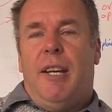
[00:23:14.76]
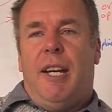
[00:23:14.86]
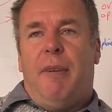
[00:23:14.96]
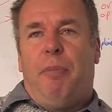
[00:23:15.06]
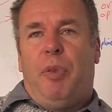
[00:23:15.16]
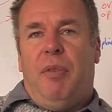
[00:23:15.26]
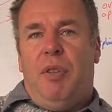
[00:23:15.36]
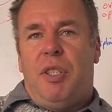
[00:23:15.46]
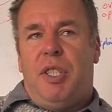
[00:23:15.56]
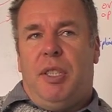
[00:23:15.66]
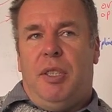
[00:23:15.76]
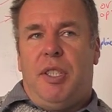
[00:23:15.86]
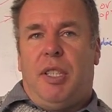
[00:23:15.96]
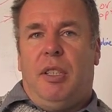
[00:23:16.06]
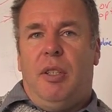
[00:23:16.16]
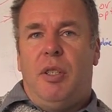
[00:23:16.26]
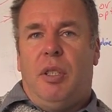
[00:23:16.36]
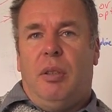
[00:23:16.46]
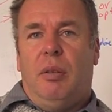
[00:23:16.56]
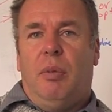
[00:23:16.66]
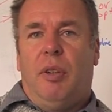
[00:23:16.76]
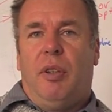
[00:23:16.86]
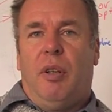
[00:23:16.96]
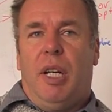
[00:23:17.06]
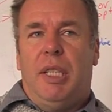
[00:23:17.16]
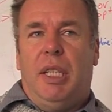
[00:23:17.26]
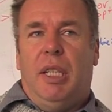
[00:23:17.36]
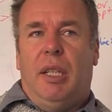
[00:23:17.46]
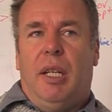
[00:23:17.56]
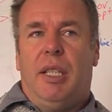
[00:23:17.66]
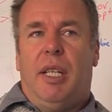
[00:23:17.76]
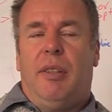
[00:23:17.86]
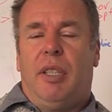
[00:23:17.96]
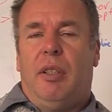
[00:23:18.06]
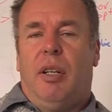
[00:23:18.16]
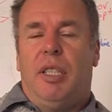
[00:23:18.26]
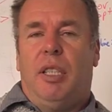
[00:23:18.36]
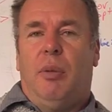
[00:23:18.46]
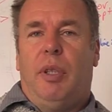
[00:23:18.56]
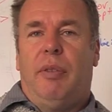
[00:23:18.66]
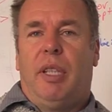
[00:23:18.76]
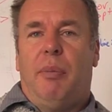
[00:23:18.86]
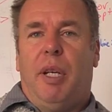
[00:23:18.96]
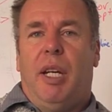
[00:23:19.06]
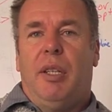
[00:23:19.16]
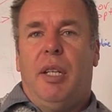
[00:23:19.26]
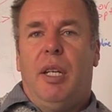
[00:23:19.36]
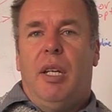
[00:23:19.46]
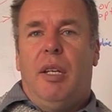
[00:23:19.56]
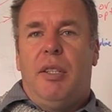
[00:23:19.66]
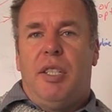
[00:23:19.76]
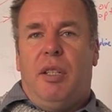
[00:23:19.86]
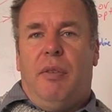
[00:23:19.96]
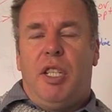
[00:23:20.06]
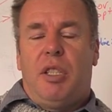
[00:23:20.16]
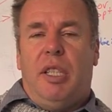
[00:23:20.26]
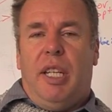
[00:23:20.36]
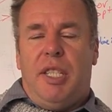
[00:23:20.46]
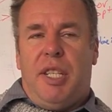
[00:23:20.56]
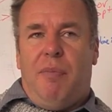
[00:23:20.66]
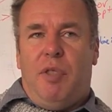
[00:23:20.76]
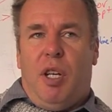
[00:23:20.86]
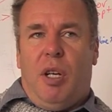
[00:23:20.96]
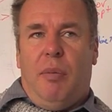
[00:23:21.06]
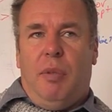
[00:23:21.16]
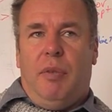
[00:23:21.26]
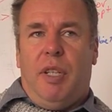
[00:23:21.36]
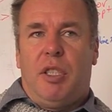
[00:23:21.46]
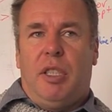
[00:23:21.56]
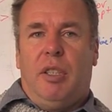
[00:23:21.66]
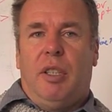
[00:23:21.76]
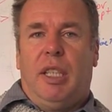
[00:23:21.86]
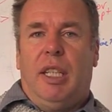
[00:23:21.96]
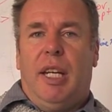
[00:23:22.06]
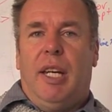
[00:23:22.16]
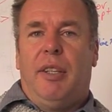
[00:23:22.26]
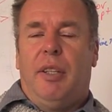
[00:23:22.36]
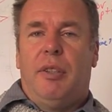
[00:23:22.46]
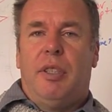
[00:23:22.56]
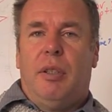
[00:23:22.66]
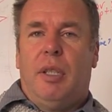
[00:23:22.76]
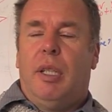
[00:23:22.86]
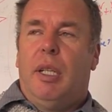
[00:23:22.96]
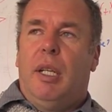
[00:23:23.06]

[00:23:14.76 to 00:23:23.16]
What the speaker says: If you sit in seclusion with your idea, I don't think your idea will ever come out. So you've actually, at some time, you've actually got to get out there and do it.